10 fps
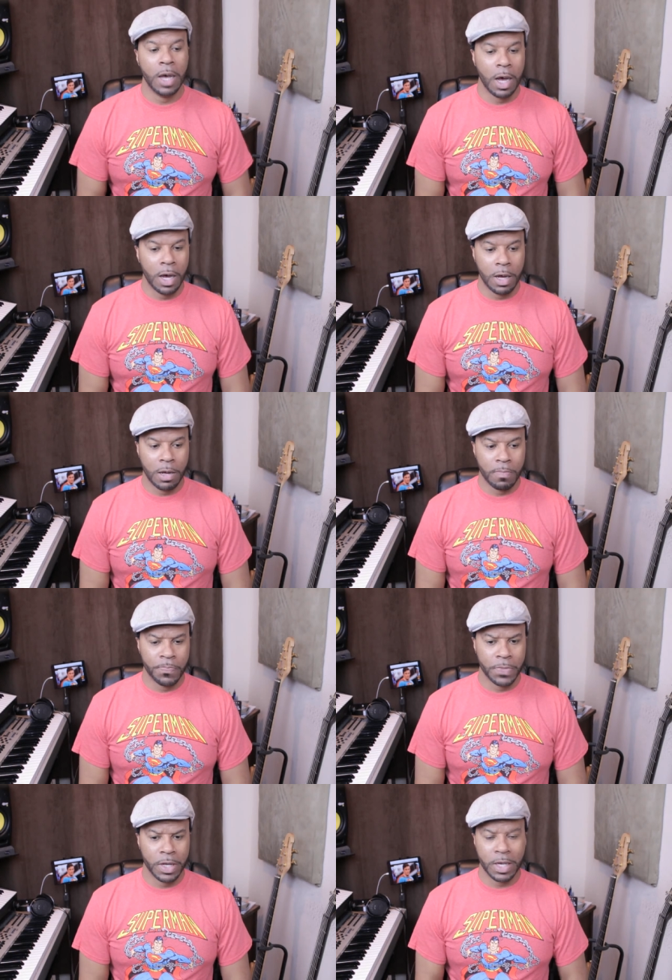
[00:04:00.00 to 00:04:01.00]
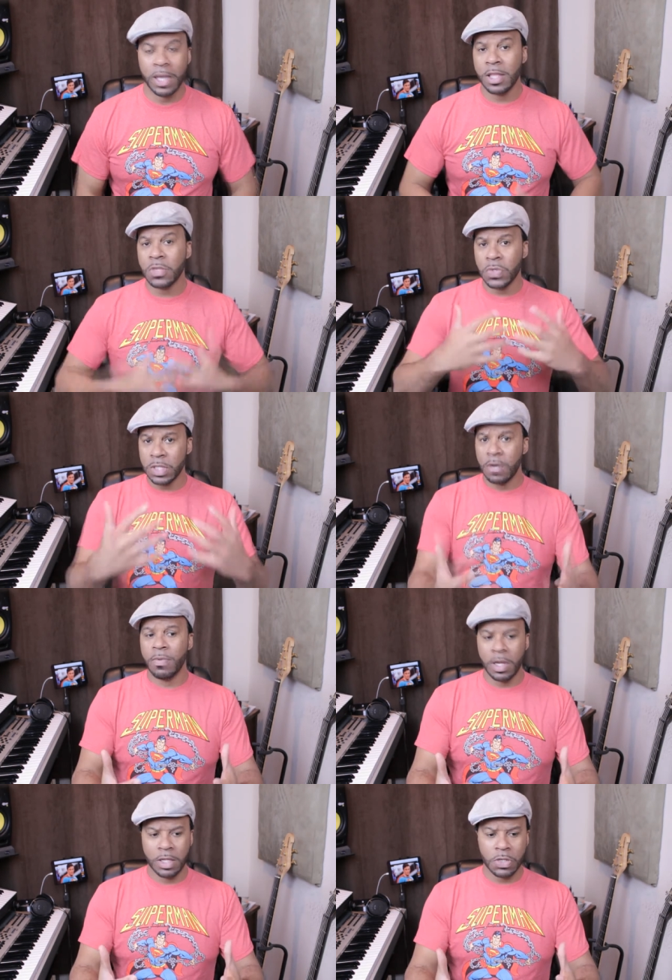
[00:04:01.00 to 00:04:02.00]
Again, this
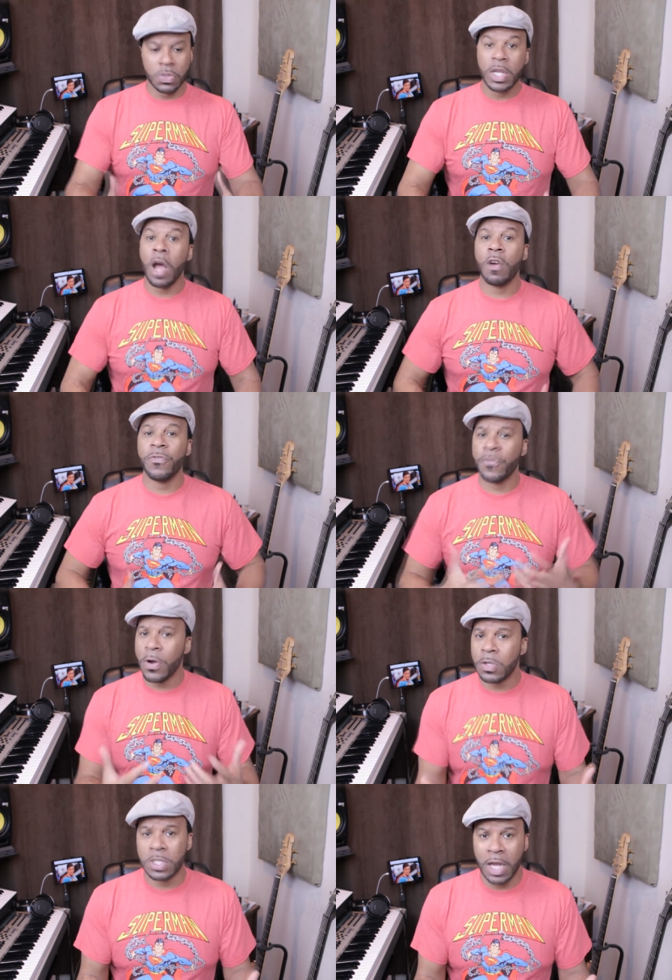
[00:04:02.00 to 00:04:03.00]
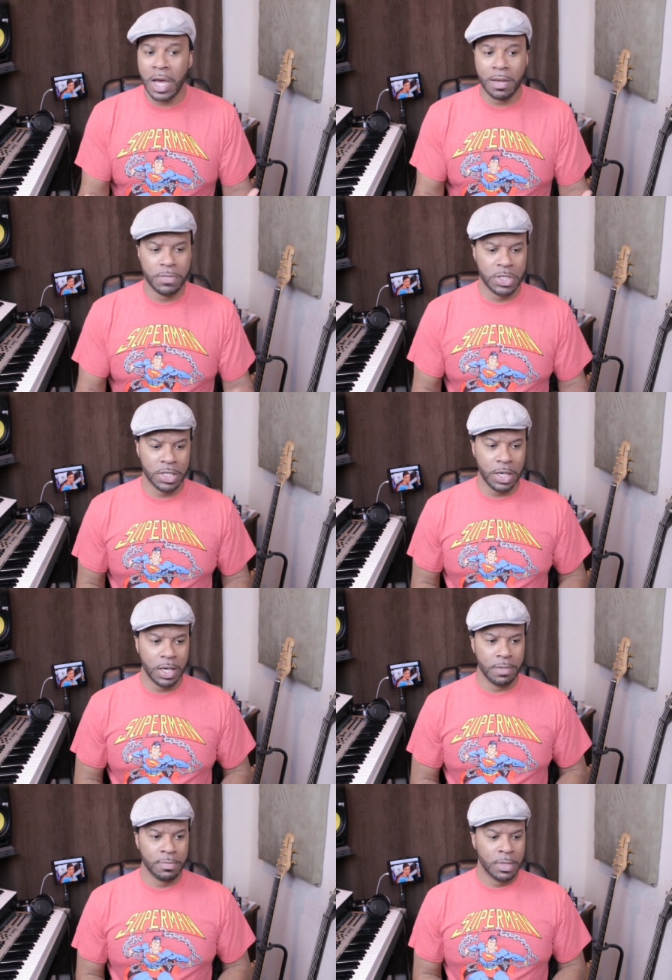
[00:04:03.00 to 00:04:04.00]
was our first time
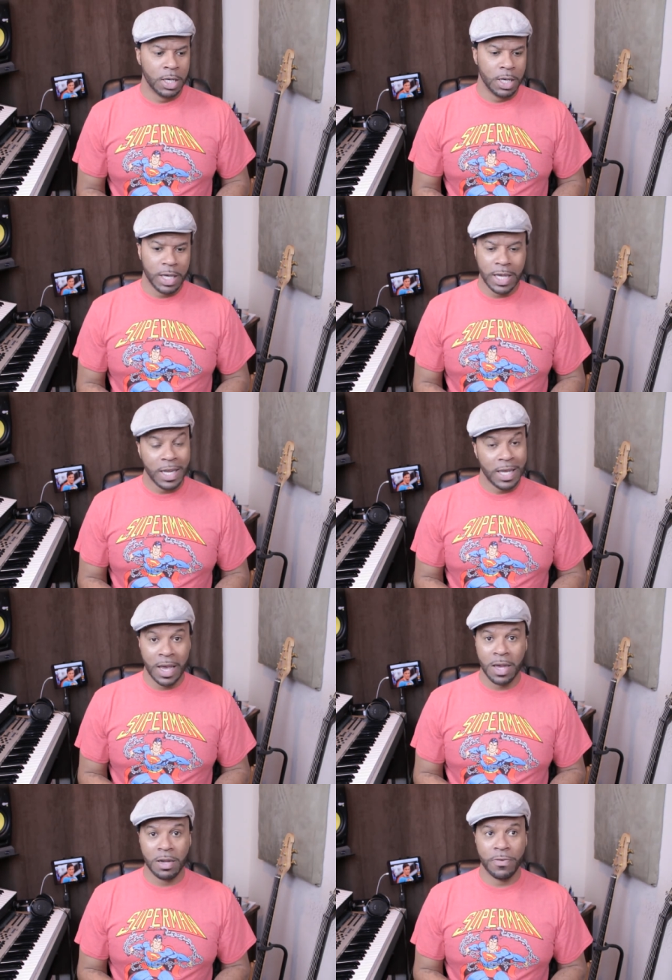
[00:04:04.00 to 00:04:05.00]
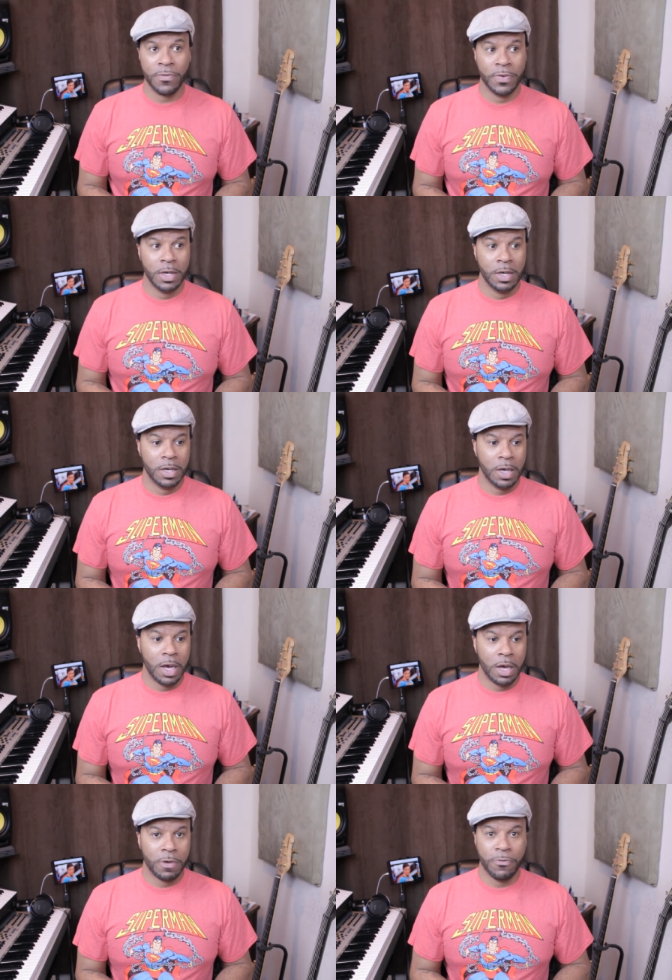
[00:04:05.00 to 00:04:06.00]
seeing any kind of
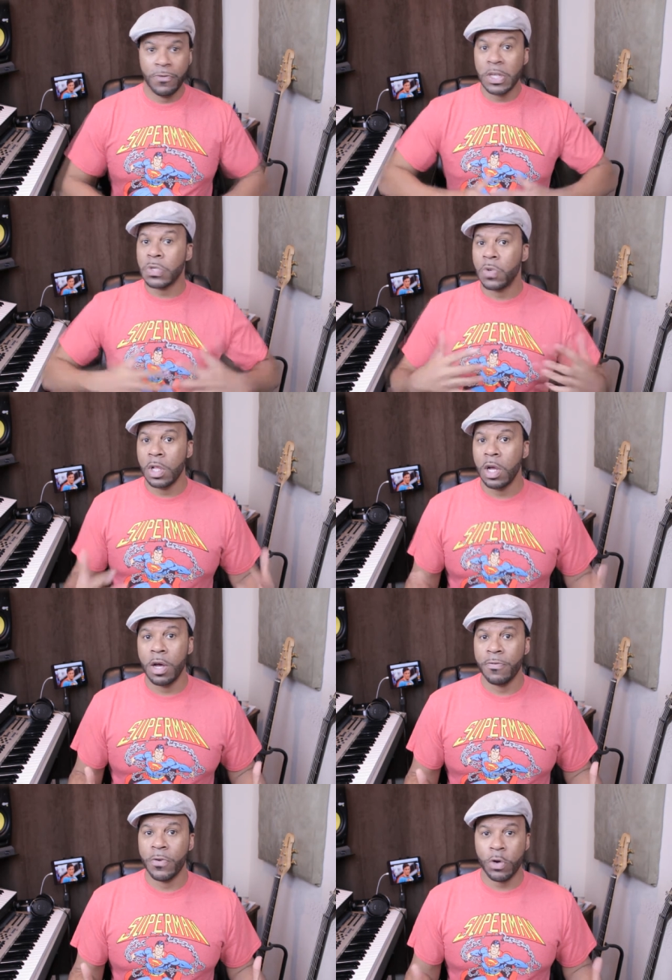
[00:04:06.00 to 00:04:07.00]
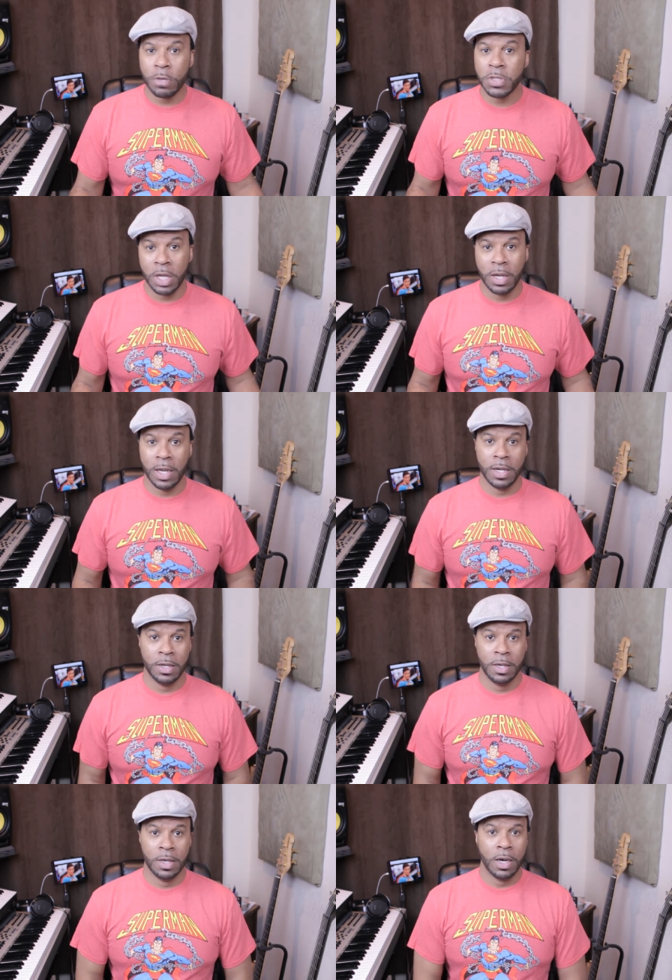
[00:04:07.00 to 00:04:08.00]
visual of Krypton
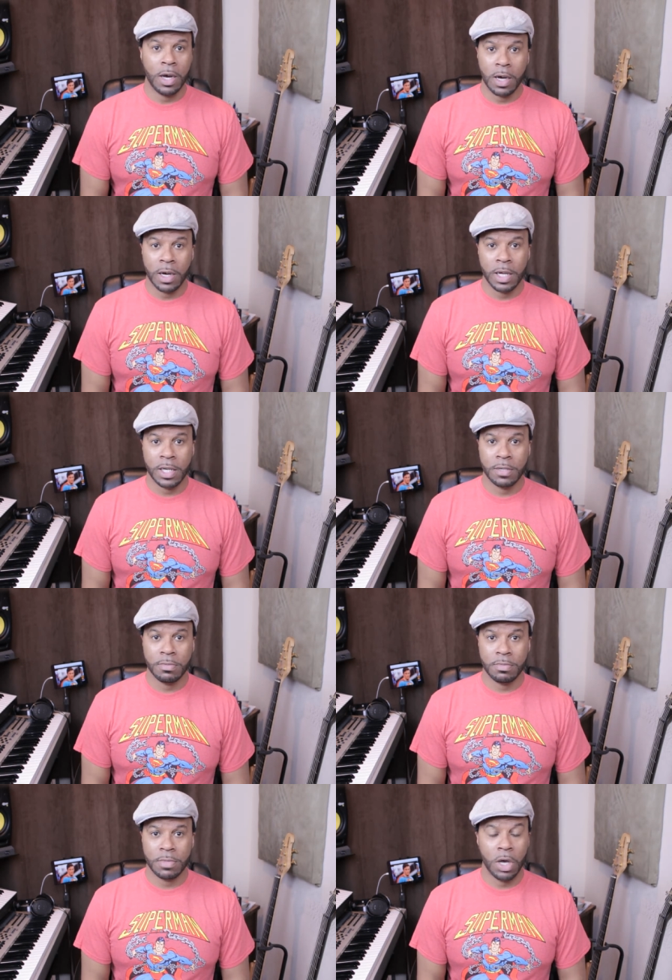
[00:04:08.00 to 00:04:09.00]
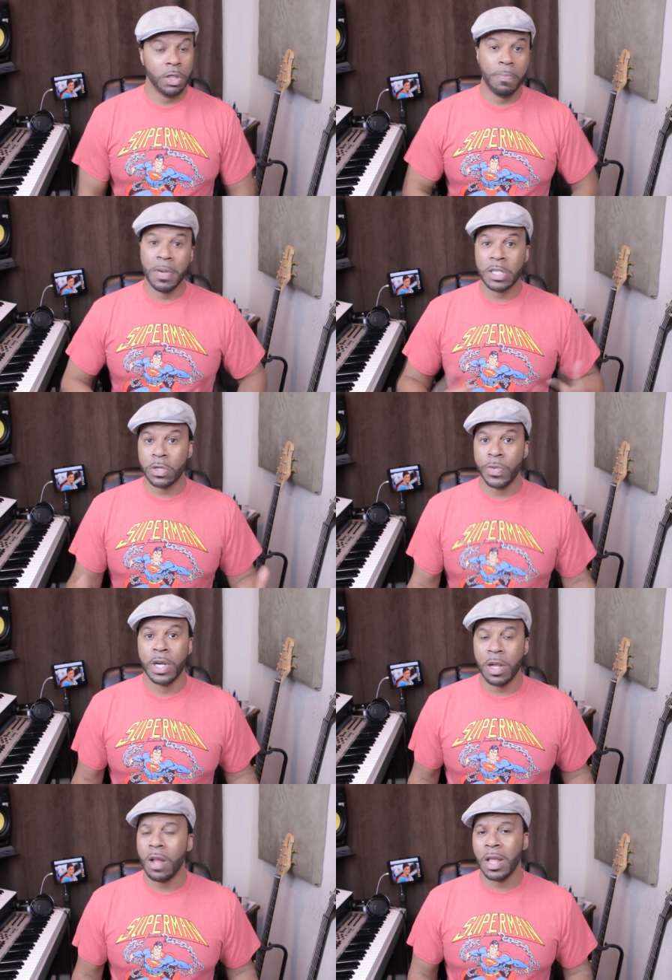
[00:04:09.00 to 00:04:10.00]
on the big screen
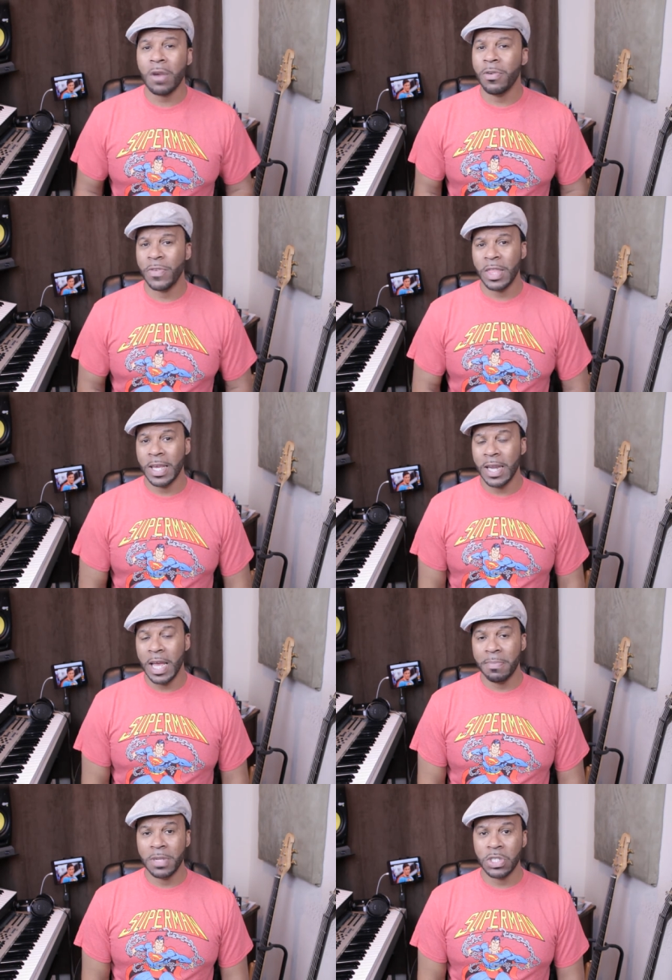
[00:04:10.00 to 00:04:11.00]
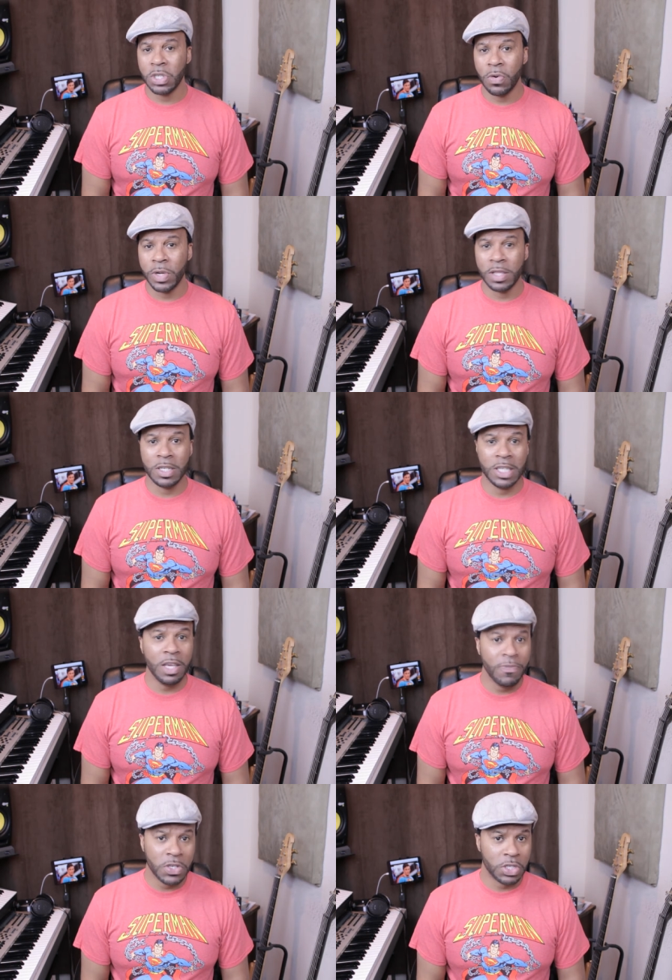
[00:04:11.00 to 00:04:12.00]
at all. I don't even think it had been showed in the
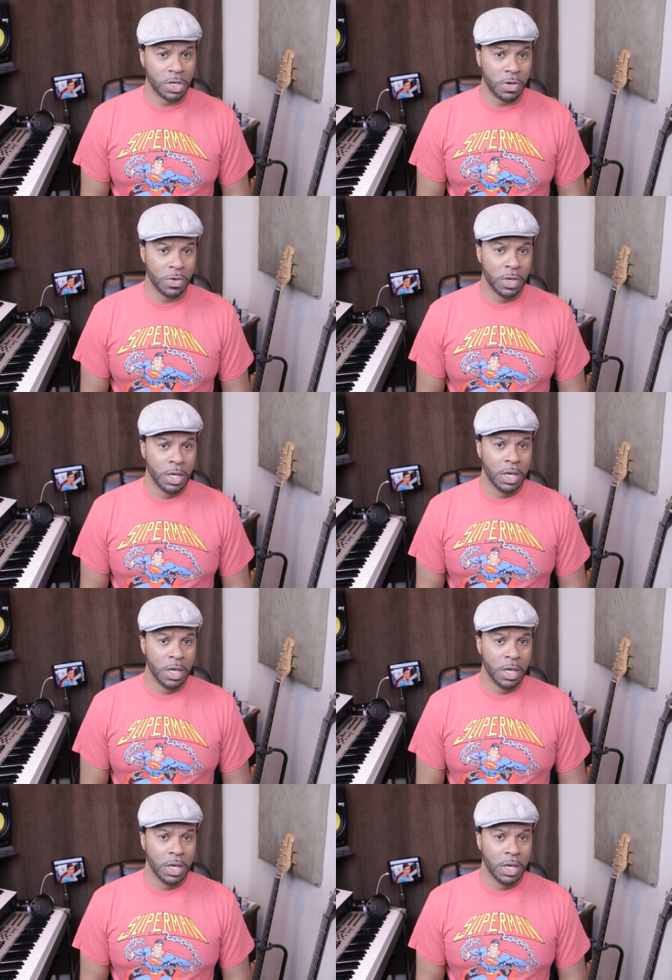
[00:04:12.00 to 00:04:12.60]
TV show